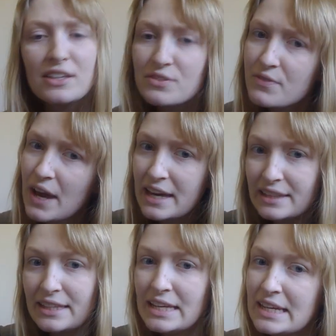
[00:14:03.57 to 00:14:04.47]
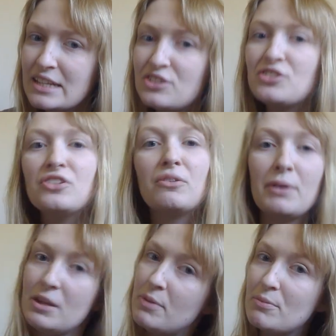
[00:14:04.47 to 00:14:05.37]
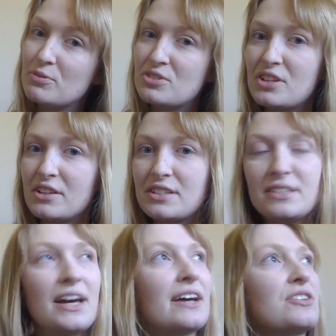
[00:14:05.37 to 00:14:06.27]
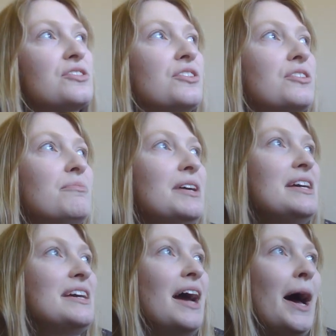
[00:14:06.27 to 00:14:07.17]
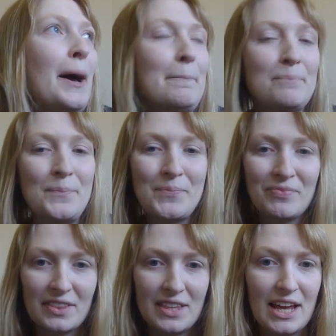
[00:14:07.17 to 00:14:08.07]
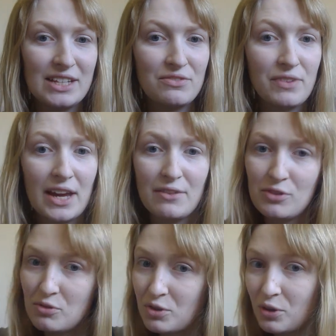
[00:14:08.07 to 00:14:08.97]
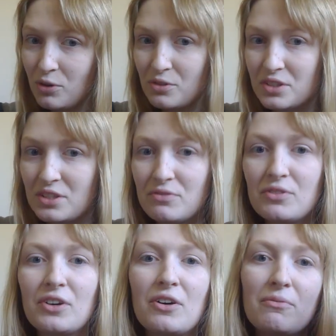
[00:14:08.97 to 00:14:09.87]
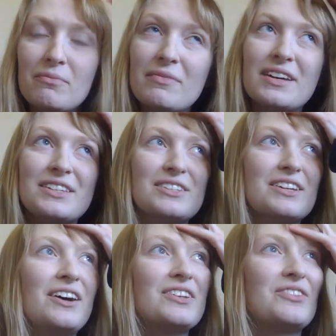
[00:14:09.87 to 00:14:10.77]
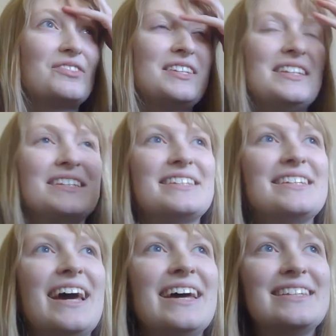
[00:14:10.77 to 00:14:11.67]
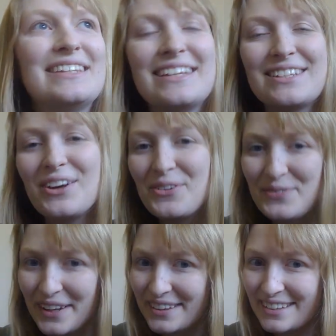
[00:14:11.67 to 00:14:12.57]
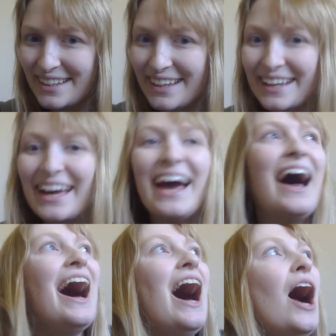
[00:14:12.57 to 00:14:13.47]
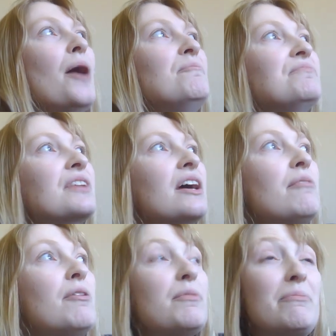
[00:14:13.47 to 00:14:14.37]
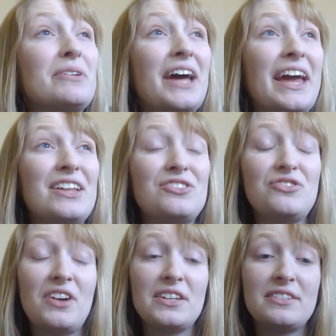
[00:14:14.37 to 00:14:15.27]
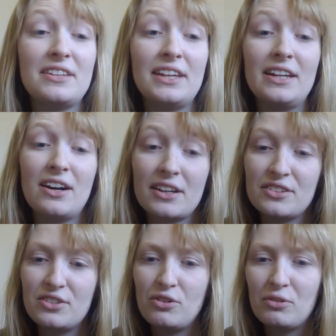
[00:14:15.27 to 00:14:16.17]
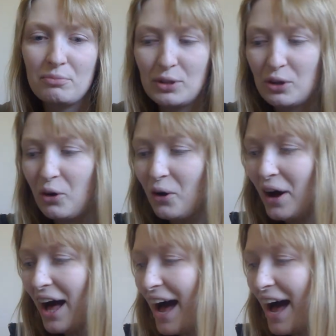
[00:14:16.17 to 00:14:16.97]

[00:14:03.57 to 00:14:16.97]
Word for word: it's very niche. Not many people study taxonomy. Um, there's very few courses for it. It's kind of seen as dead. There's no funding. Um, but people are interested in it, I could talk more.